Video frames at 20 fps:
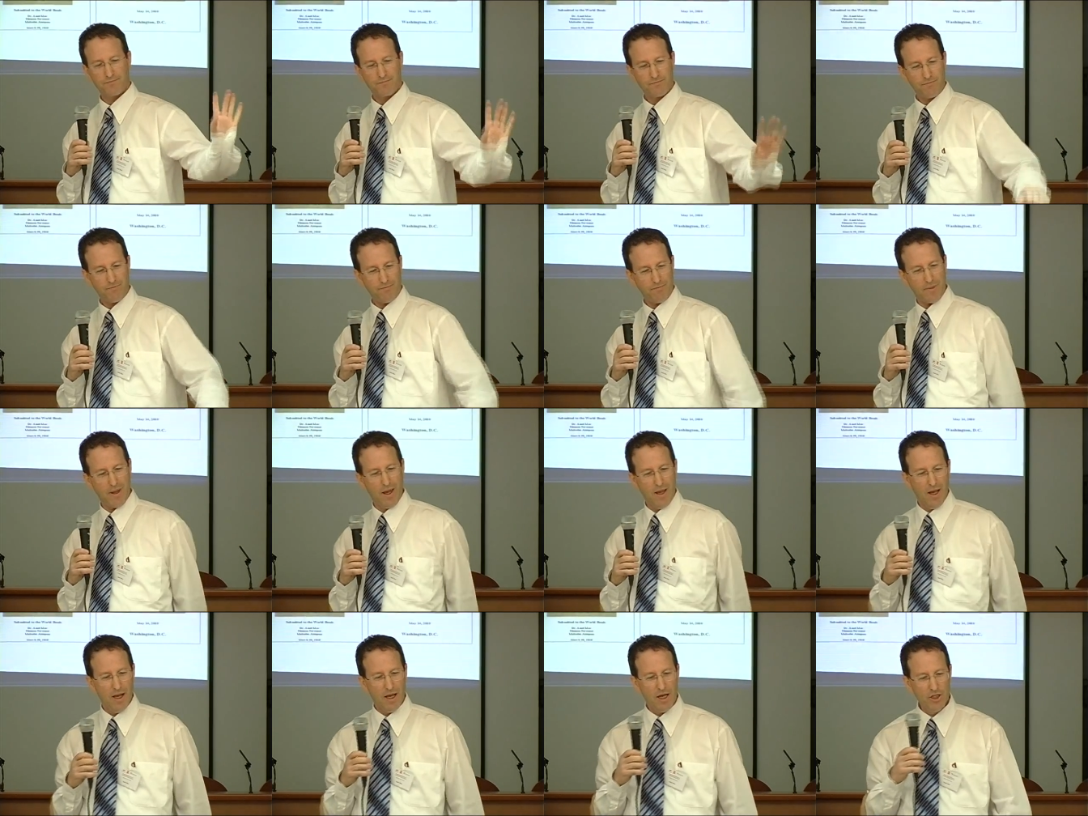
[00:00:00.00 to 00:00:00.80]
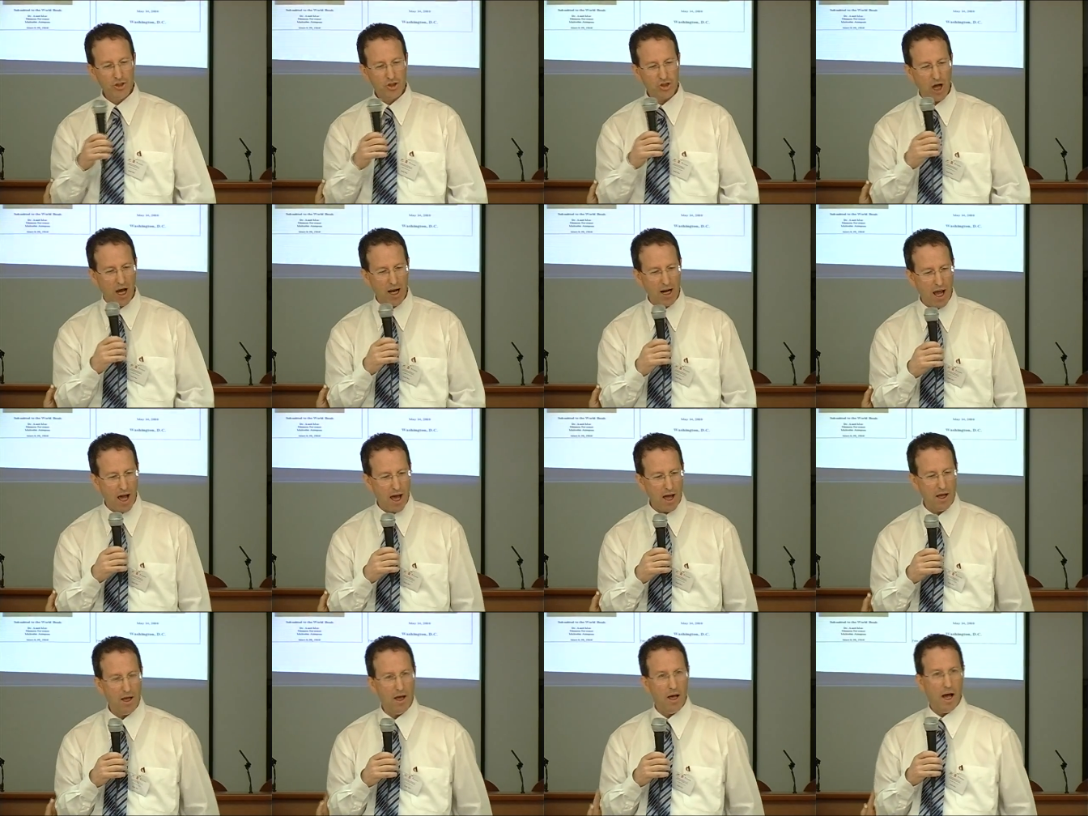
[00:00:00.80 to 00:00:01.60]
In, inshallah.
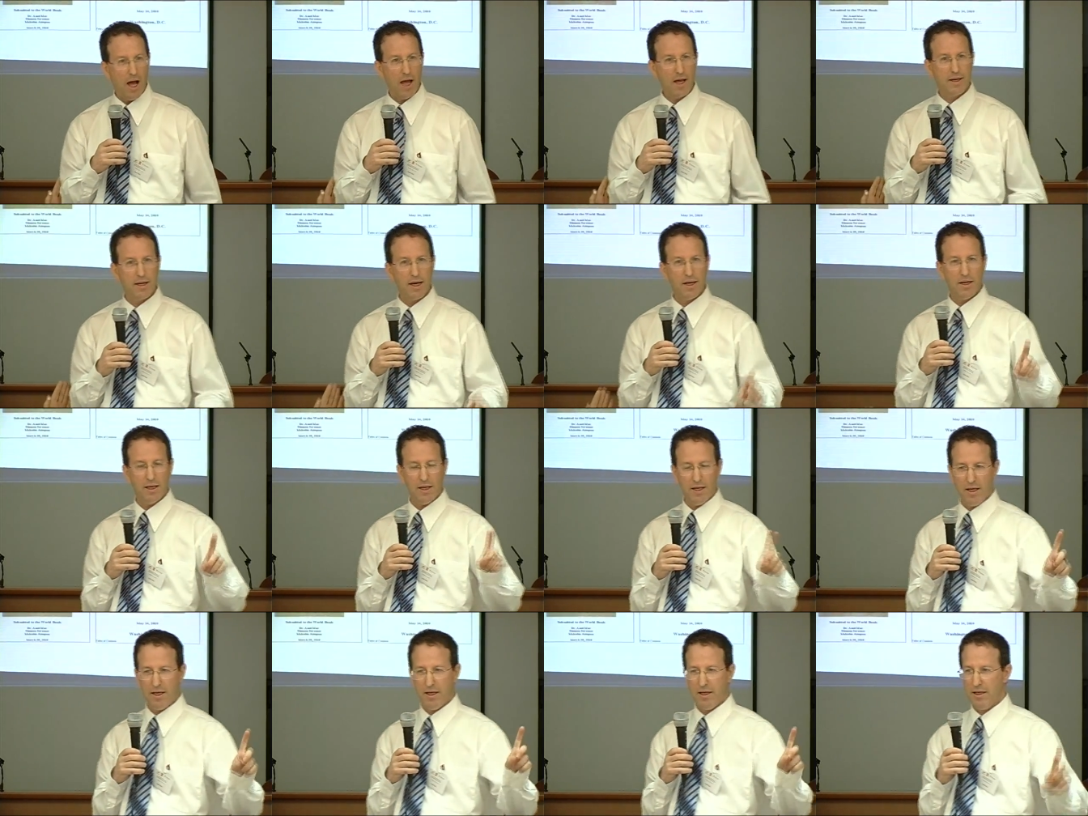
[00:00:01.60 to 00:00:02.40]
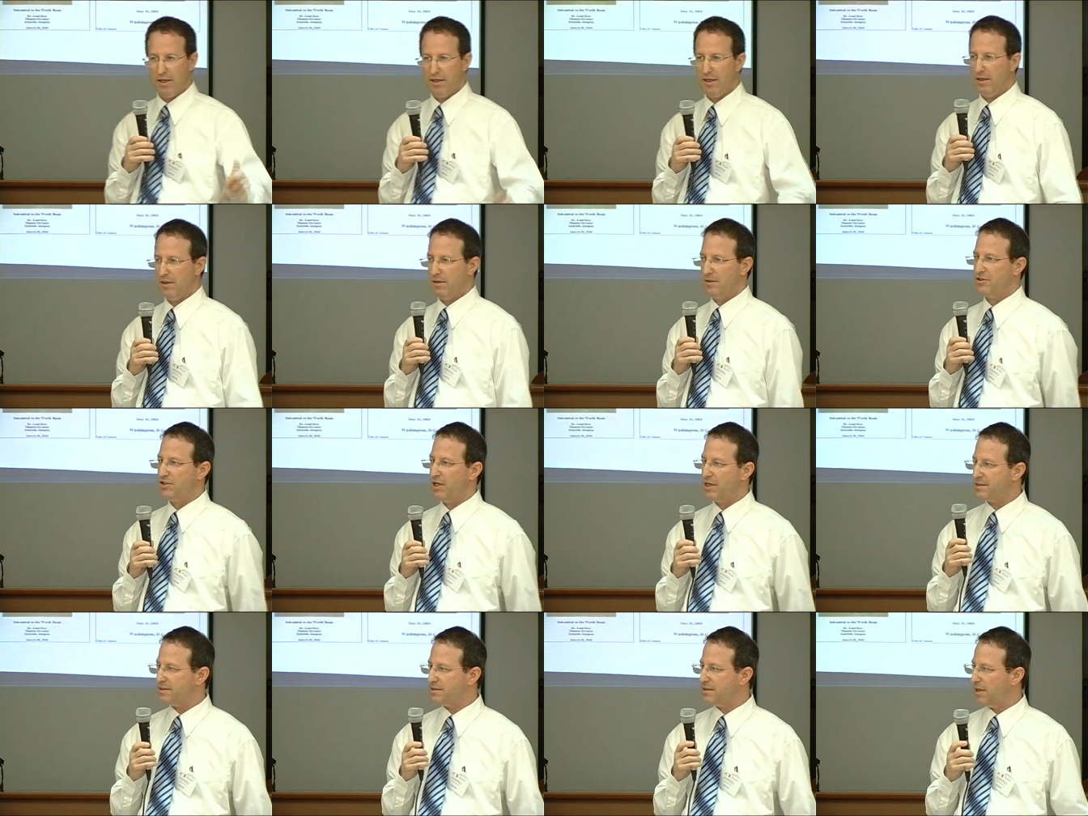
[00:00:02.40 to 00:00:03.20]
Inshallah, I can
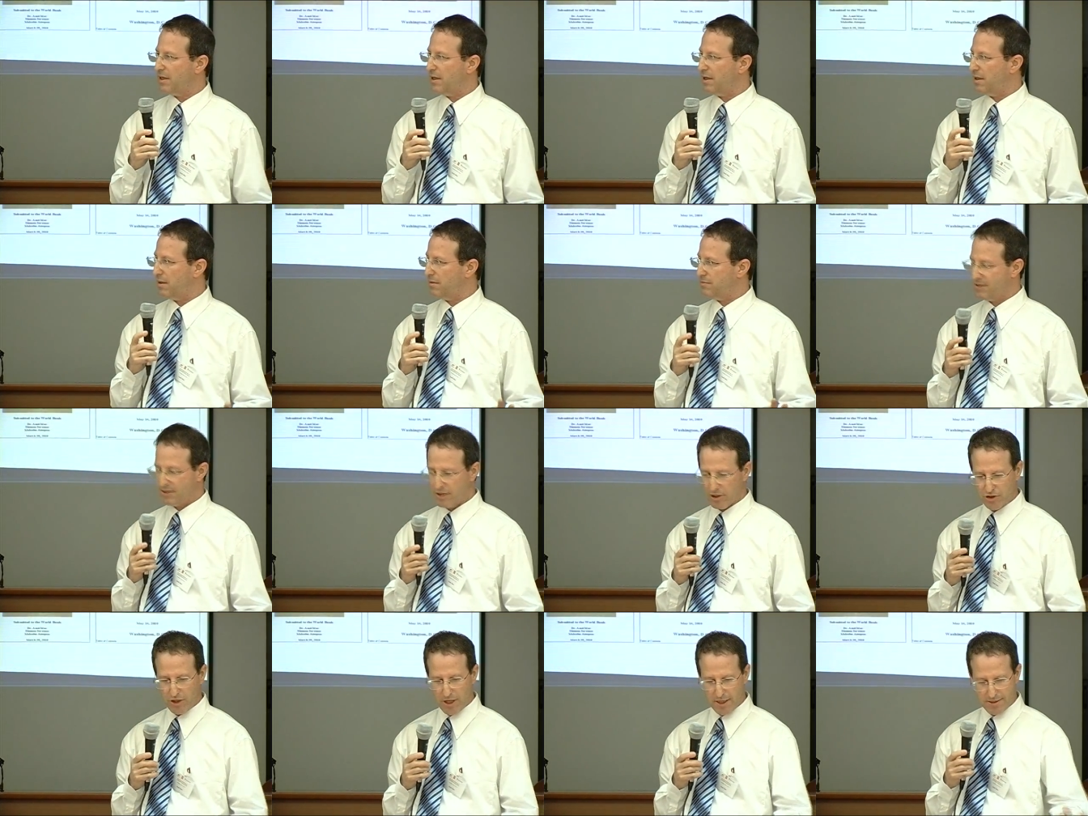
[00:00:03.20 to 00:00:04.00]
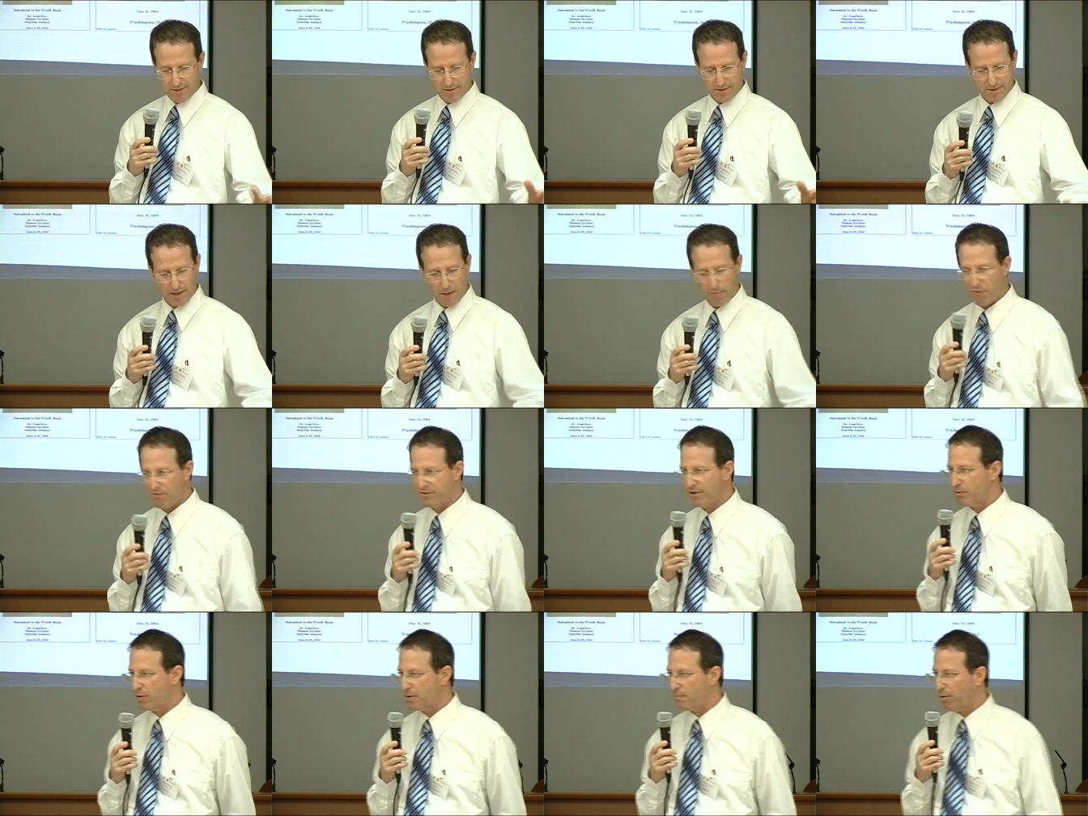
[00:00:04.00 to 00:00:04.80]
uh, just uh, suggest
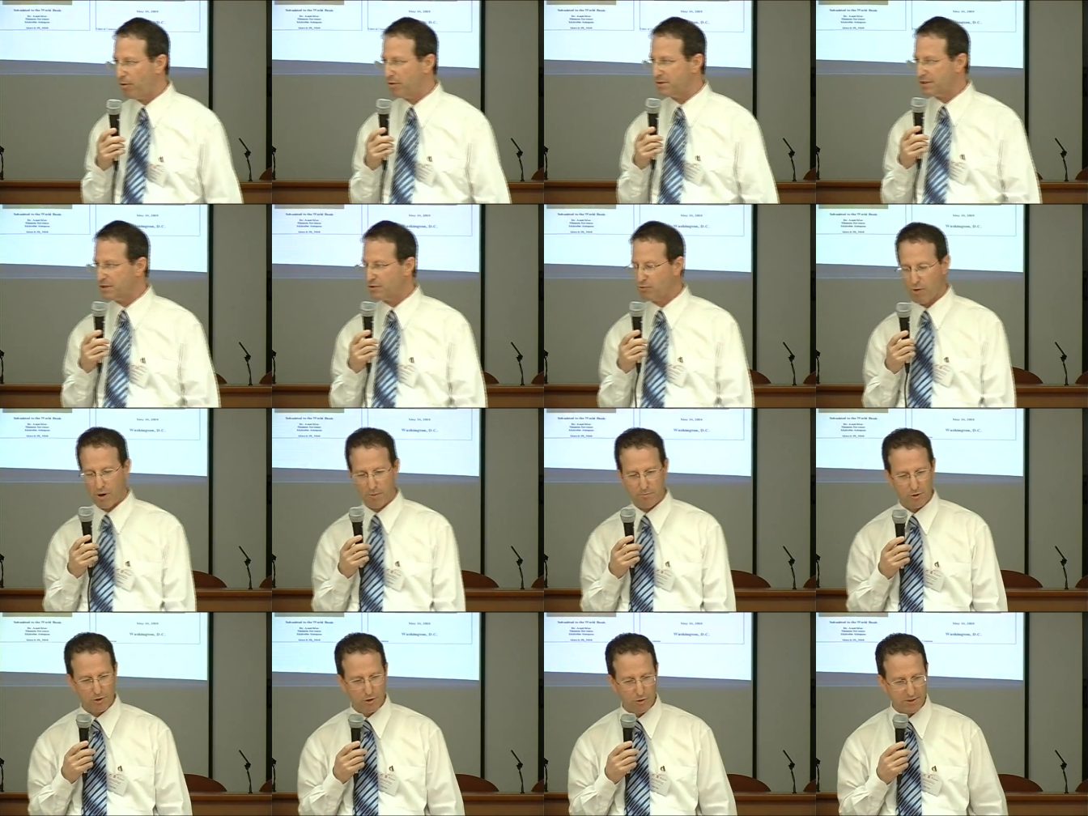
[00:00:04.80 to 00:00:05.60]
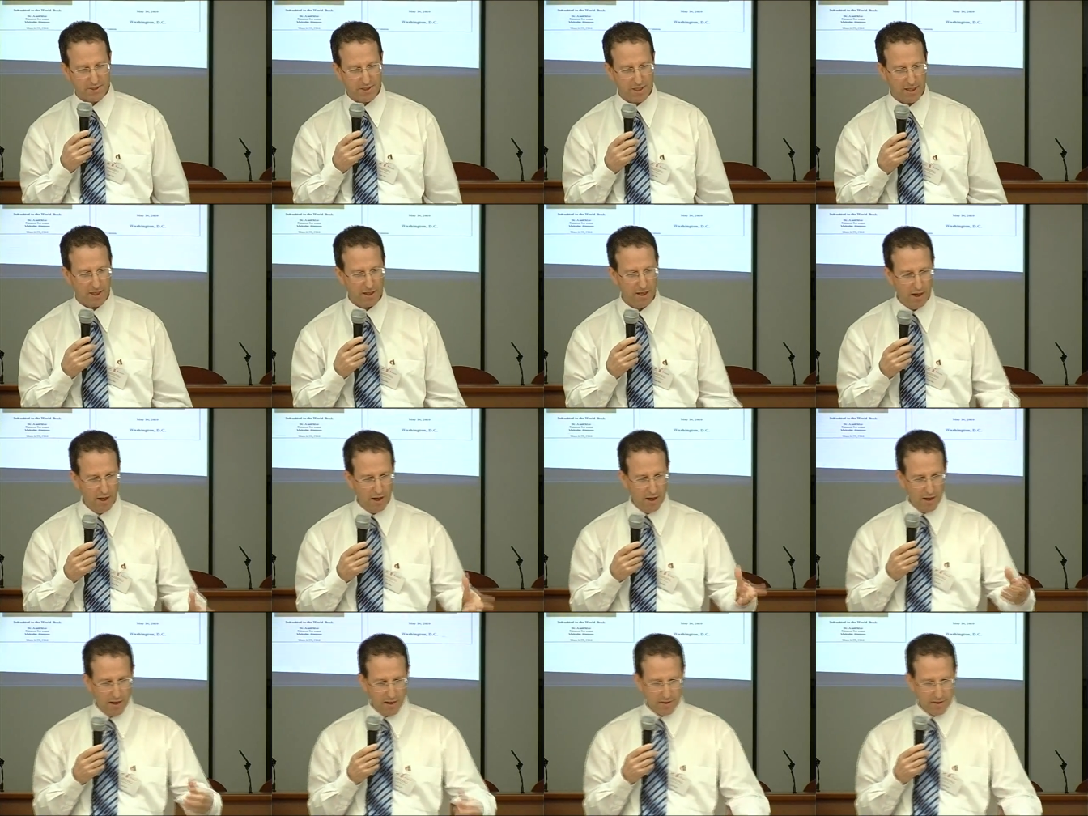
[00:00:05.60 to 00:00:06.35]
some of the reports that we are producing,